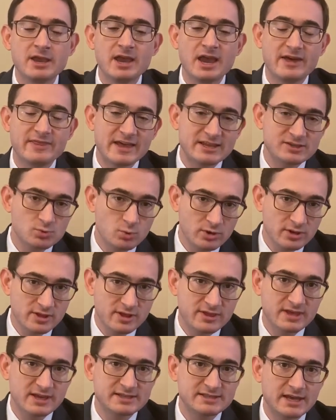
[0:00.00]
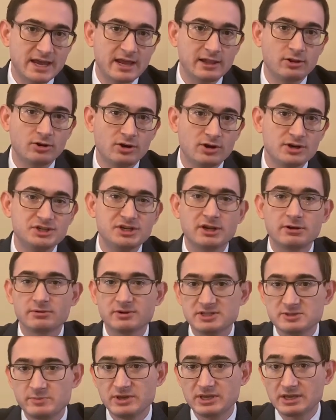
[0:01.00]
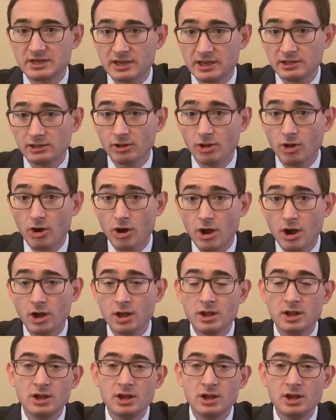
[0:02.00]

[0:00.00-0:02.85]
And that's one of the things that I learned, generally speaking, in law.